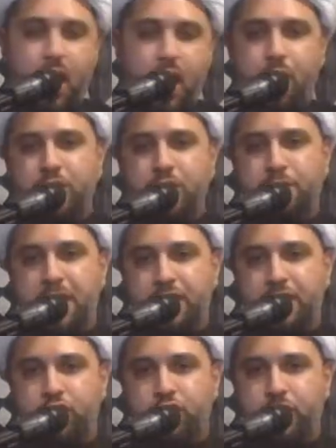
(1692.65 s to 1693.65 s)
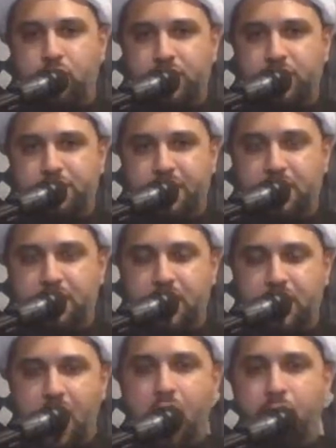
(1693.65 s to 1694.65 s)
how much bloodshed was spilled,
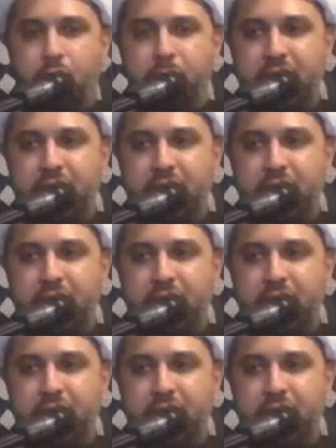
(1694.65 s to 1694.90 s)
how